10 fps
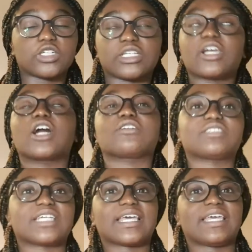they kind of
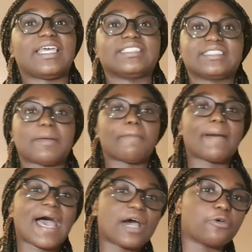say it's the
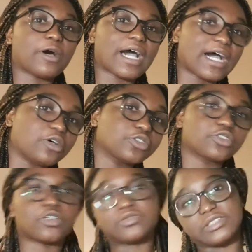powerhouse
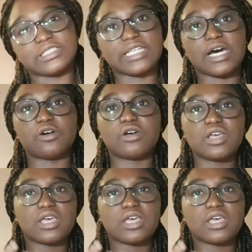of the cell,